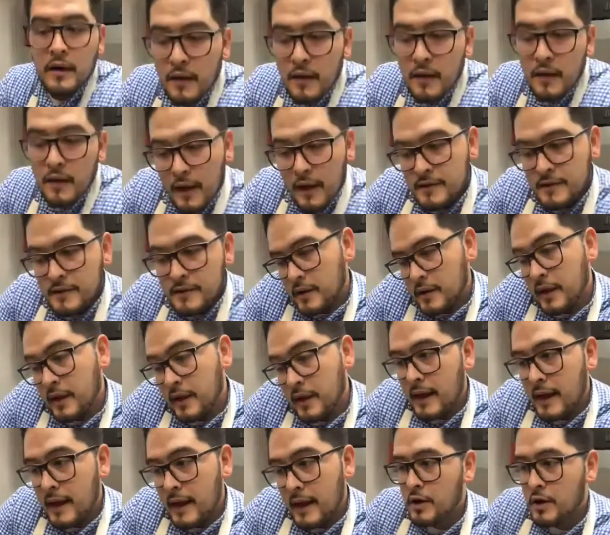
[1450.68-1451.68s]
again,
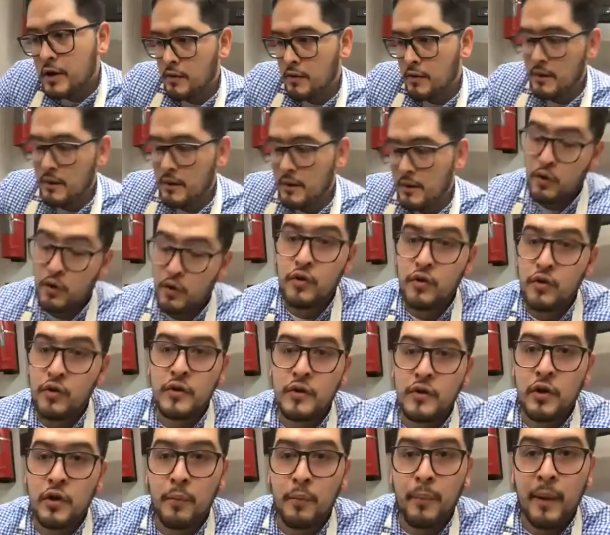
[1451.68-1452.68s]
if you're using
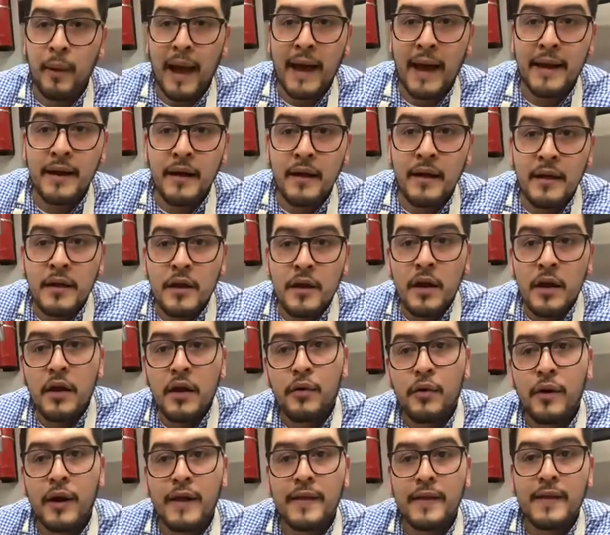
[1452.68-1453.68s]
your pan,
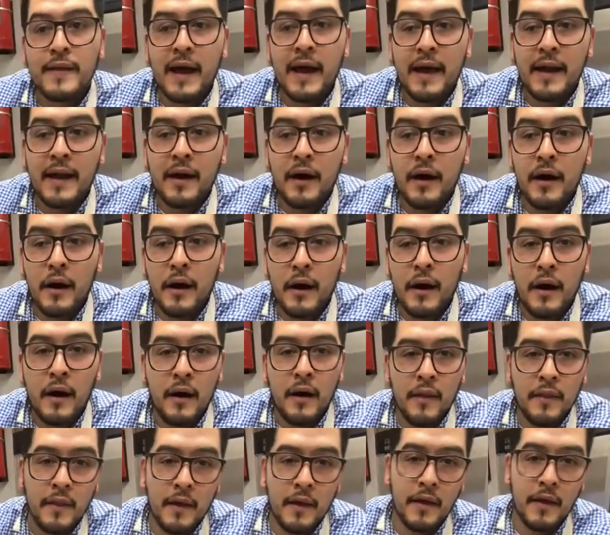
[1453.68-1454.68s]
create that
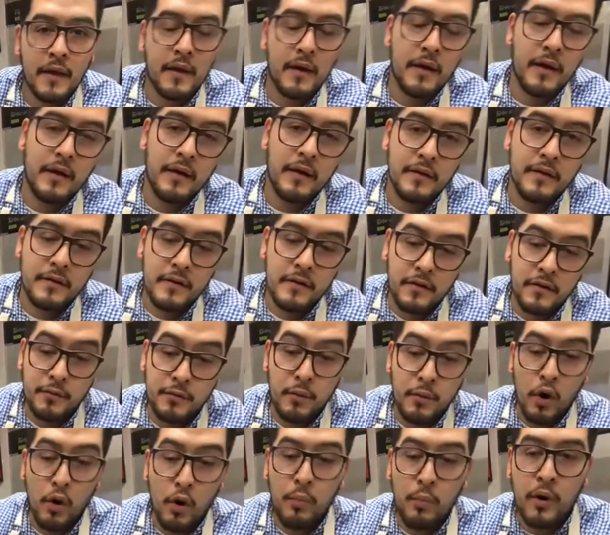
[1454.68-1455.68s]
the
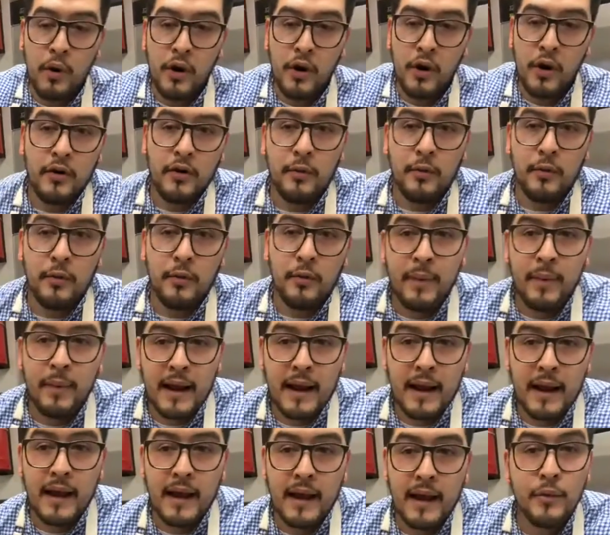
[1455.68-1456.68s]
smoke point on your pan, like
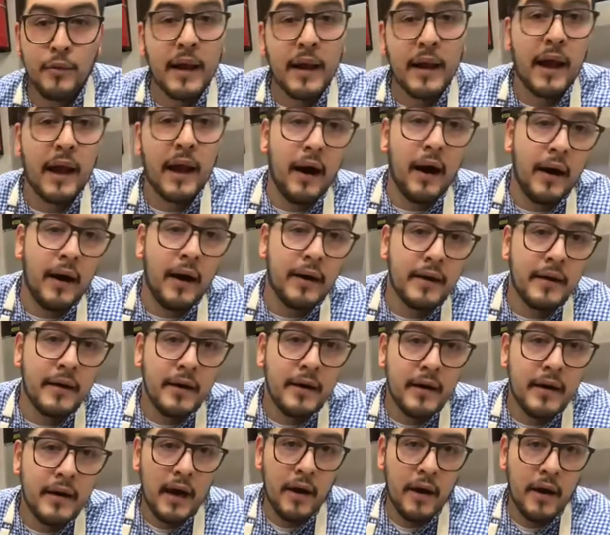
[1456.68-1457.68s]
get it really hot
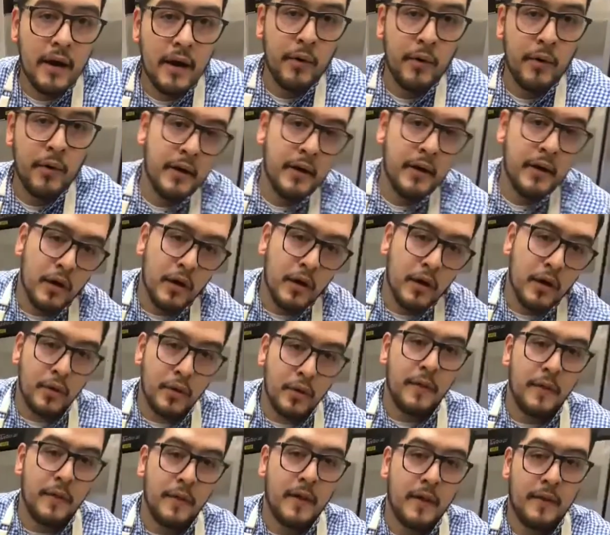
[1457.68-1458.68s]
and ready to go, and
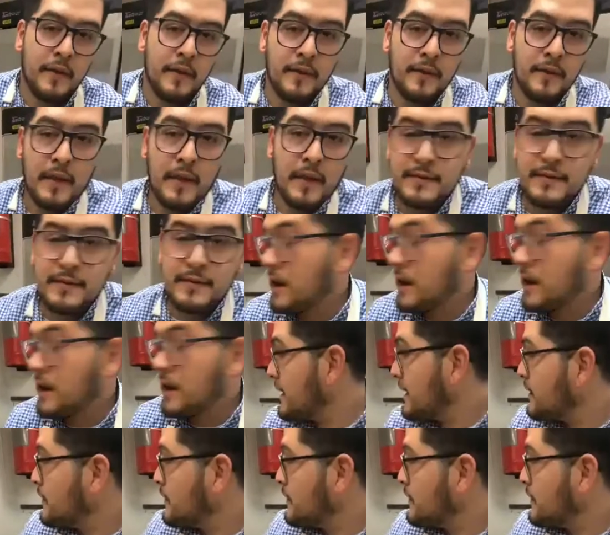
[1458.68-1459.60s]
then that's kind of